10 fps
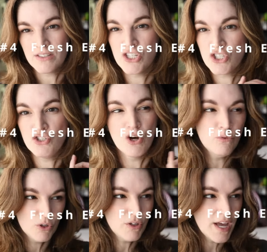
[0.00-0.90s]
Just
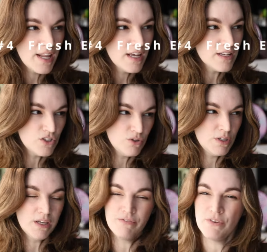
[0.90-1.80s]
don't look at it because you
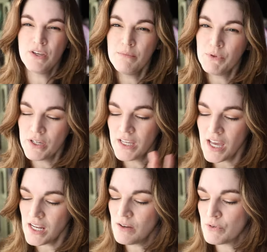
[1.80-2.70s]
keep, if you keep looking
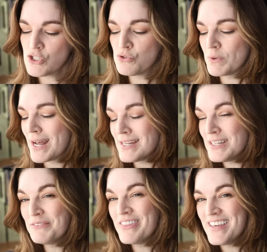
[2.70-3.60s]
at it, which is what I
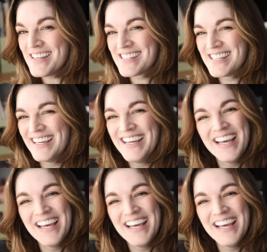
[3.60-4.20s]
did with this,